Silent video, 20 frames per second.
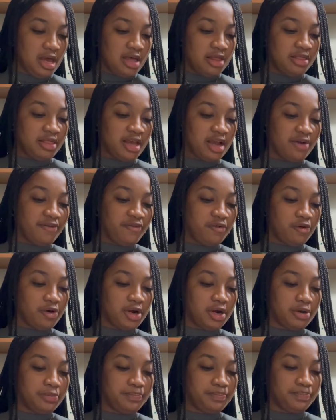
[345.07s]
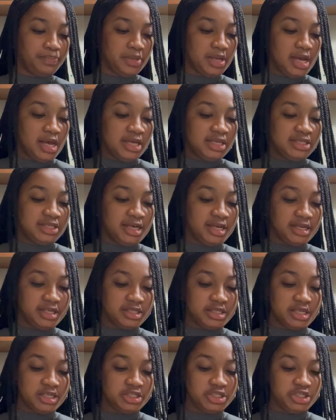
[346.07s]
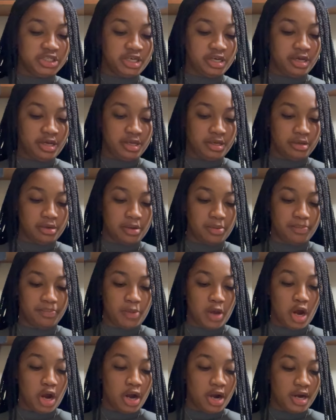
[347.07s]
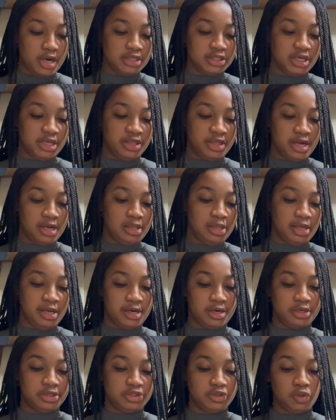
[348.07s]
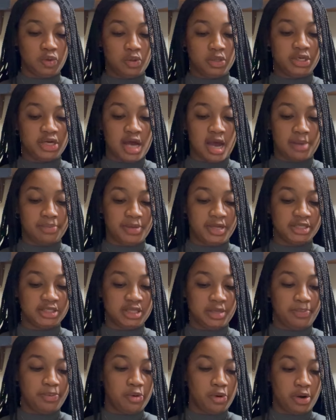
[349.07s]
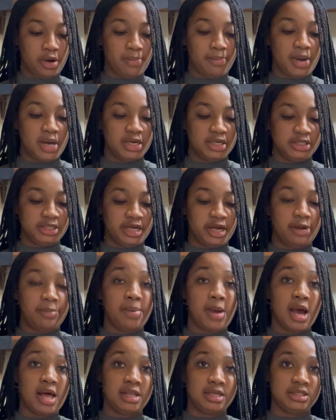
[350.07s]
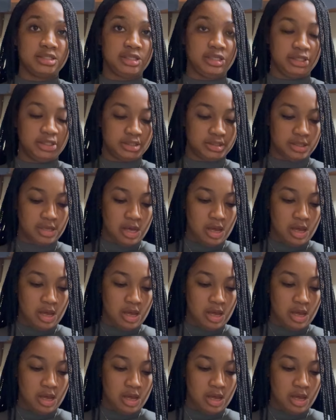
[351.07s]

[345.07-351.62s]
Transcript: Therefore, citizens should urge their leaders to adopt and support monetary policies